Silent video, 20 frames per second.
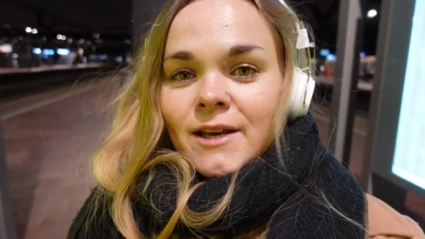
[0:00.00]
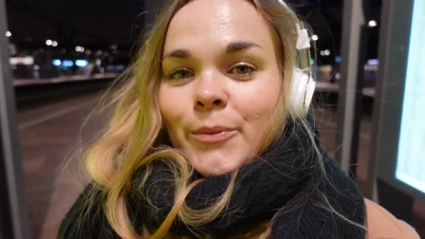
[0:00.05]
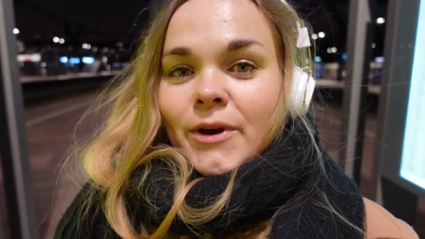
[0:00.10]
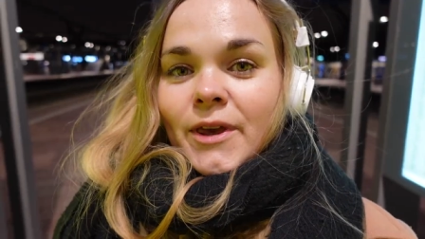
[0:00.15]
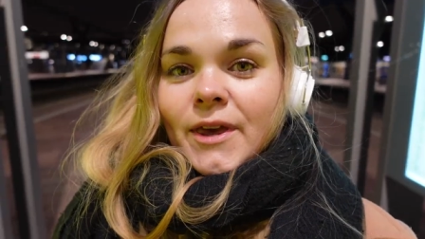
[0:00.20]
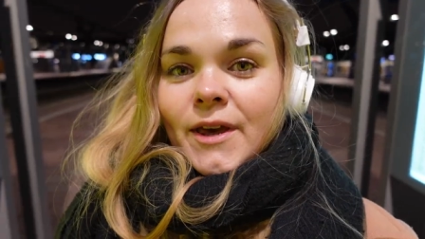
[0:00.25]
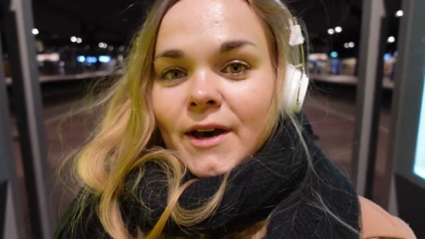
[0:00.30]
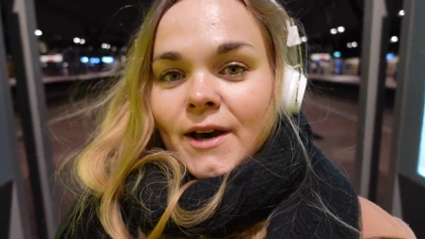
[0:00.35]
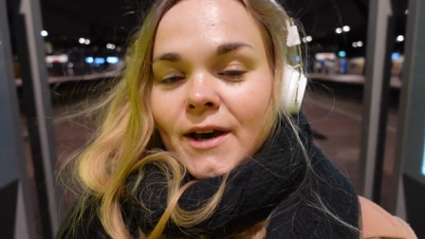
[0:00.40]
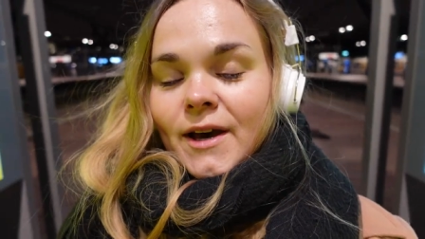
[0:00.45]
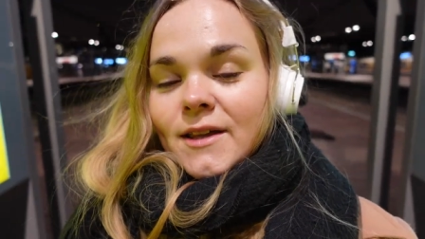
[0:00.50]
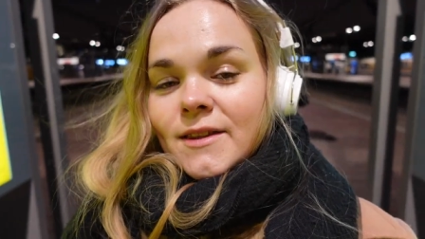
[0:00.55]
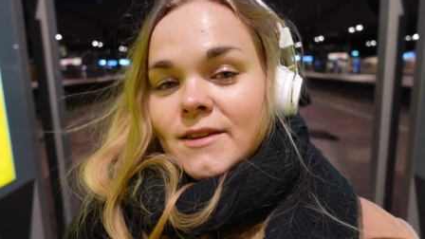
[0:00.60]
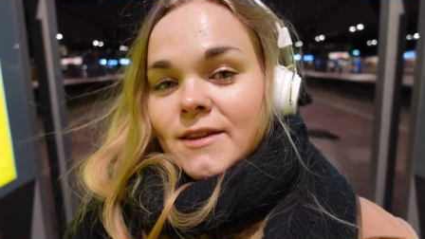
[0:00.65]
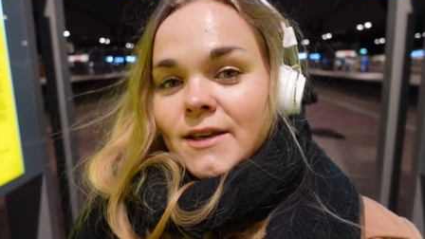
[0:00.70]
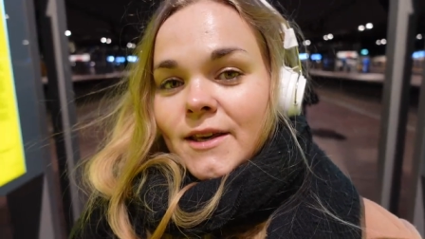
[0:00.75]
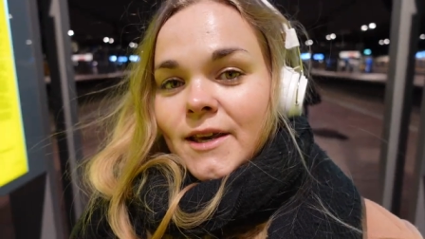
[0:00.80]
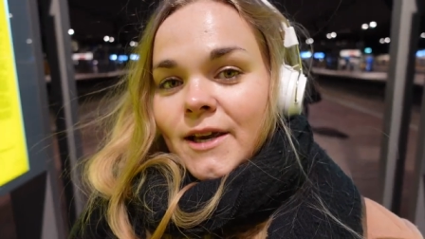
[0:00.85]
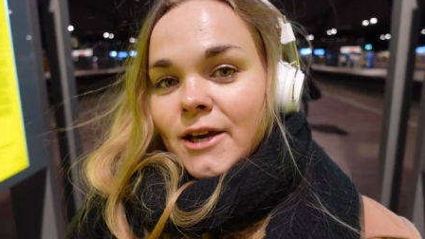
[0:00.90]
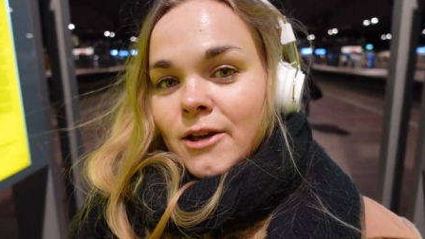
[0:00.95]
But yeah, I
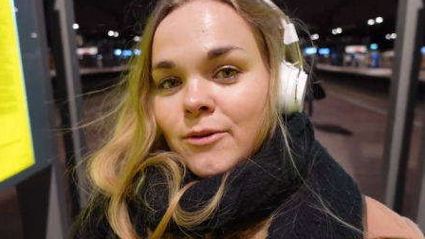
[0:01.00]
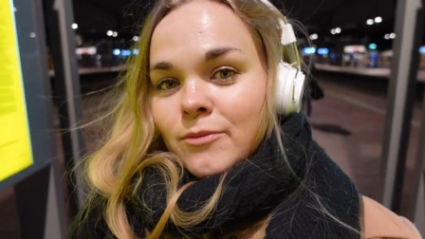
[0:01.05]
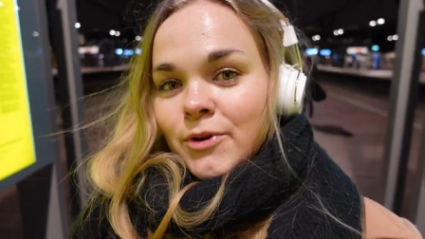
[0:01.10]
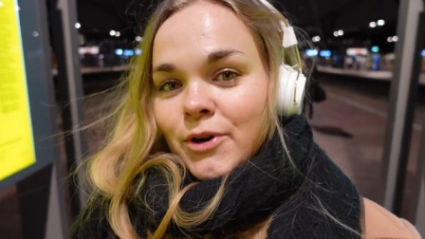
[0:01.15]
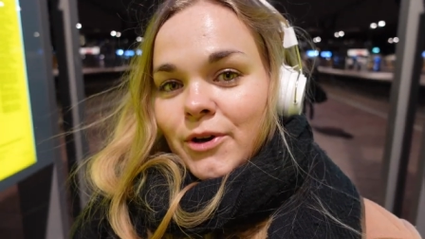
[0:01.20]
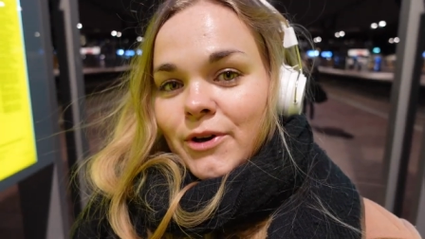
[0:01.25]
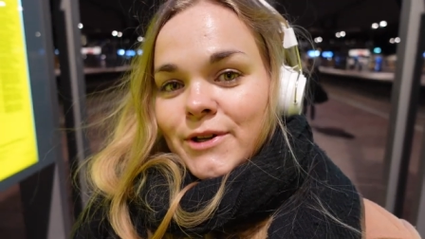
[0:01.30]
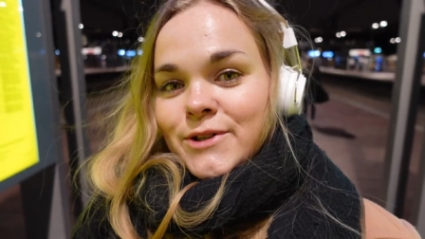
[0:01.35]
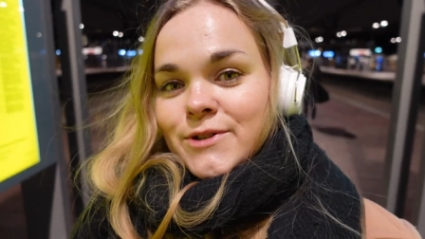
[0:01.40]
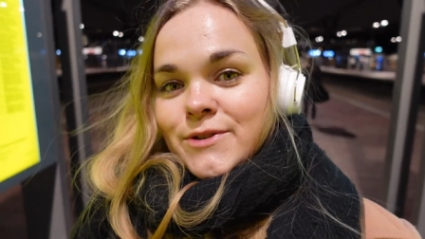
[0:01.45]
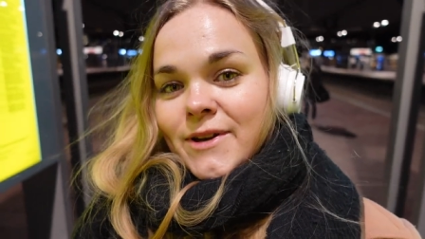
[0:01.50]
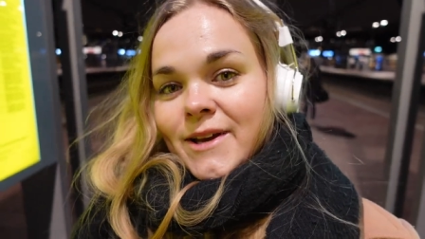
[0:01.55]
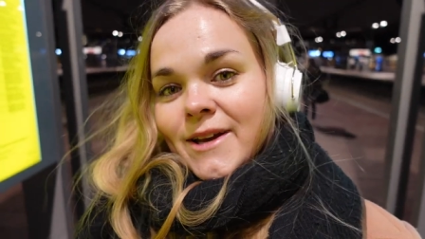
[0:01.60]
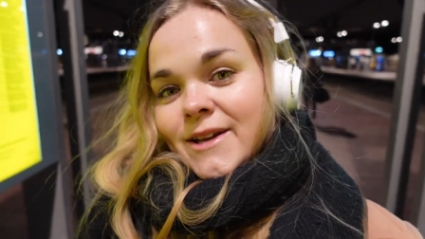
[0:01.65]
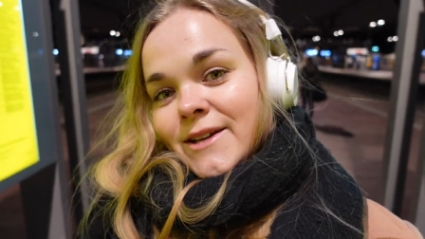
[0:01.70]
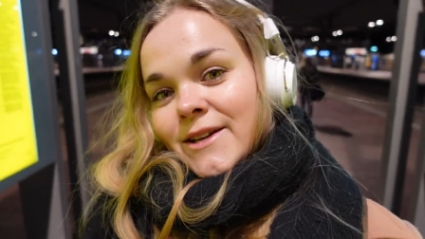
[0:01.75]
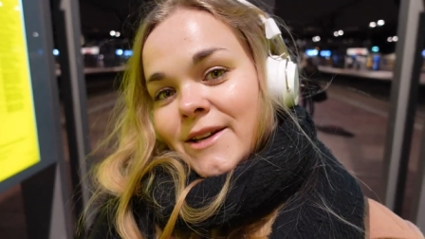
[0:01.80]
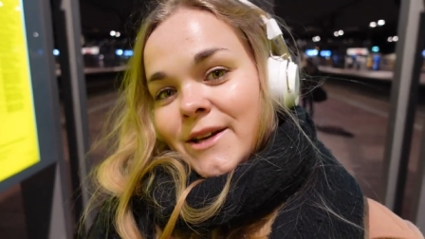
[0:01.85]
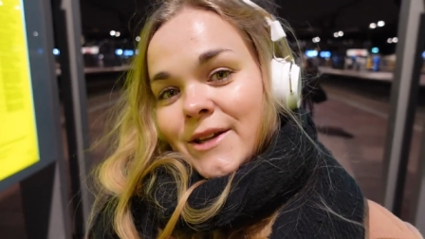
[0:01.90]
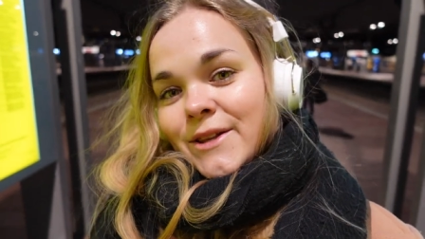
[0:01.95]
think I'm going to
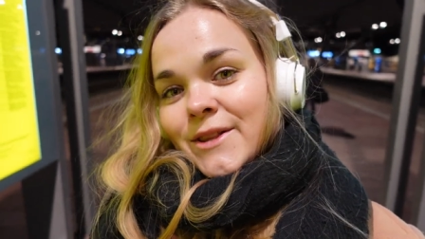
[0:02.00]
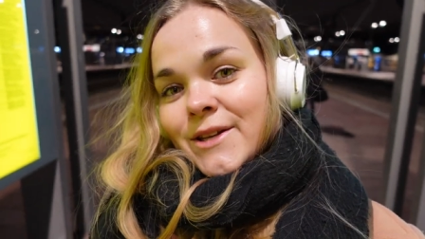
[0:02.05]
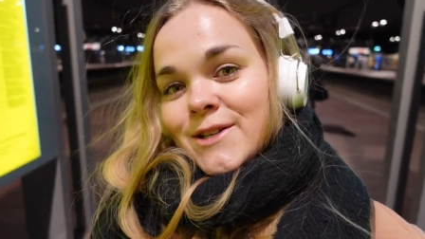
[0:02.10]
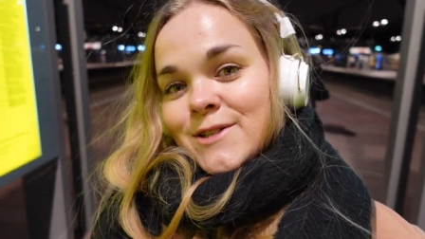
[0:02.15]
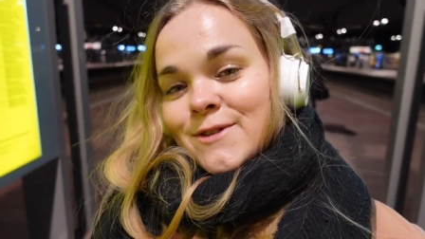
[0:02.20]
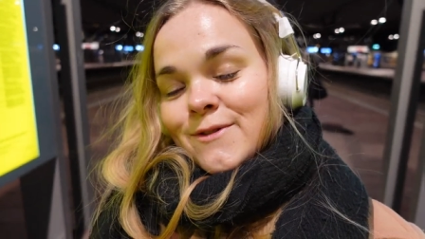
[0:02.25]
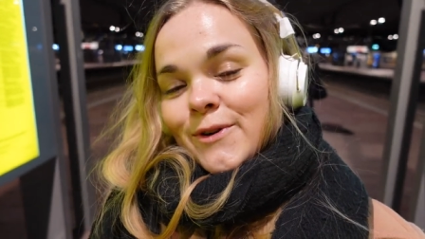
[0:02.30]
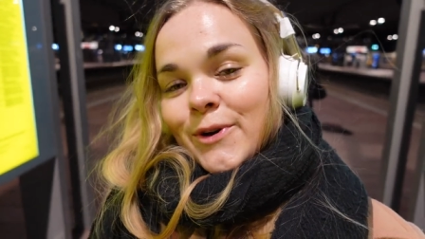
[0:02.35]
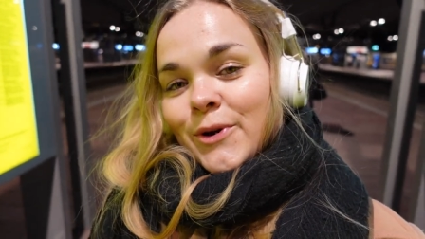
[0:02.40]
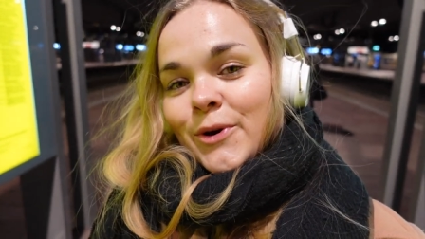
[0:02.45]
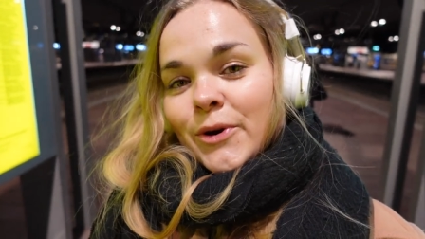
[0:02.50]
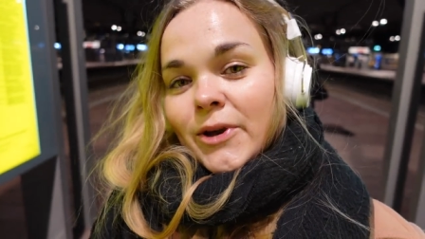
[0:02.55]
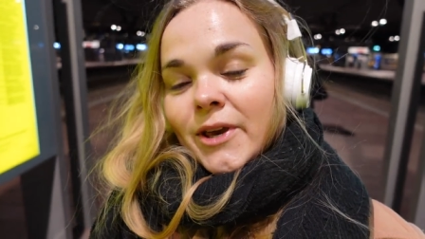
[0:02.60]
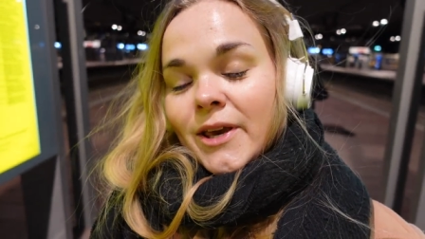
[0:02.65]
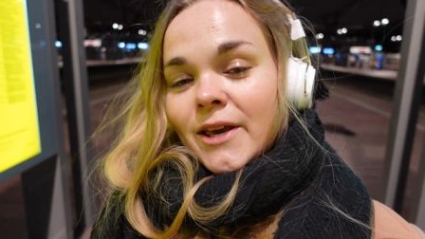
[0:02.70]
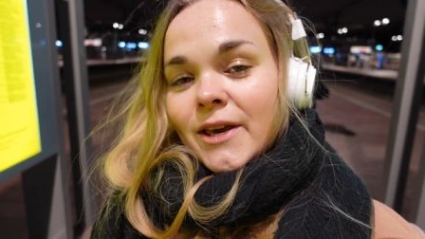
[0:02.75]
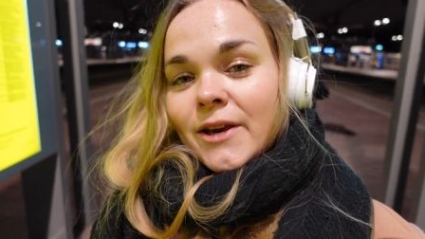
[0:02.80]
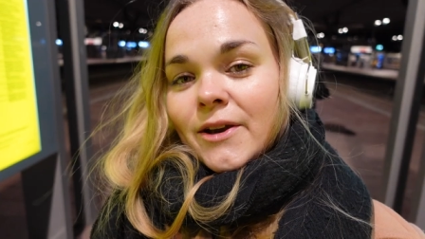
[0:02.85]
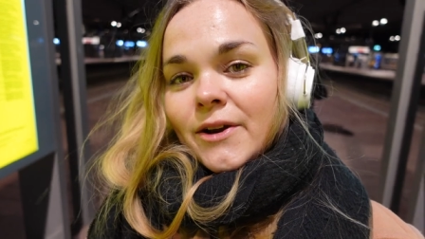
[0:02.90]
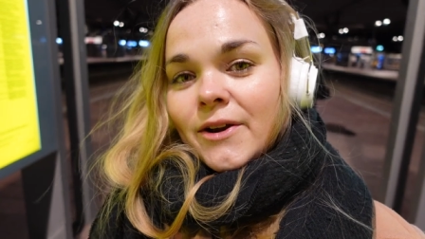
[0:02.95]
end this vlog
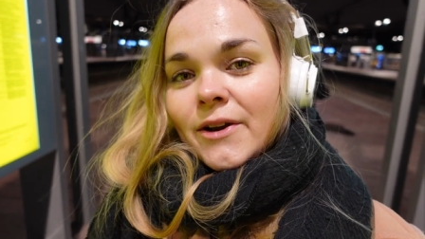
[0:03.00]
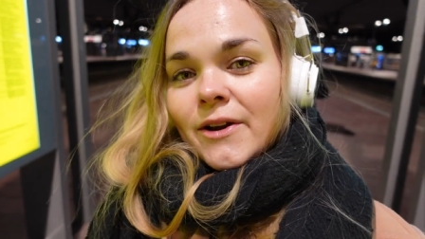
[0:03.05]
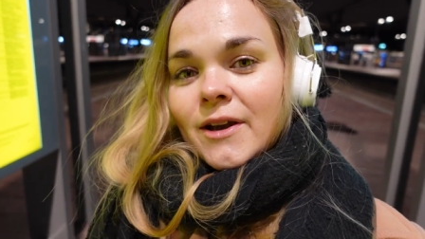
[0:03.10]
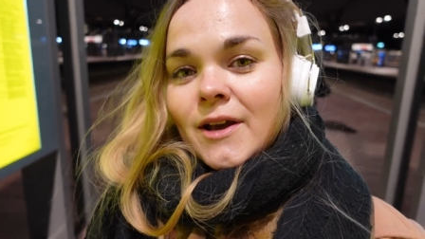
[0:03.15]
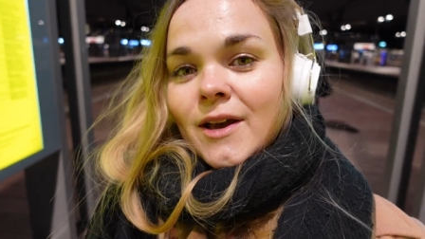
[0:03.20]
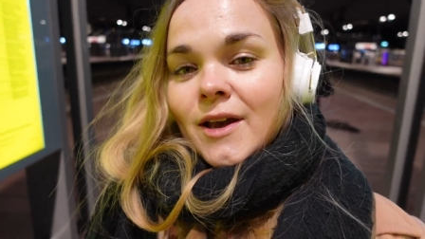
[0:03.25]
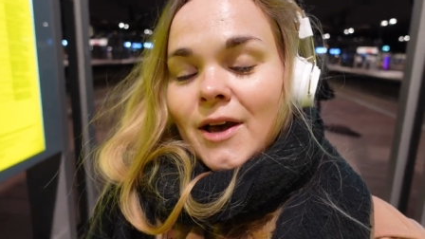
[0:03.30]
here.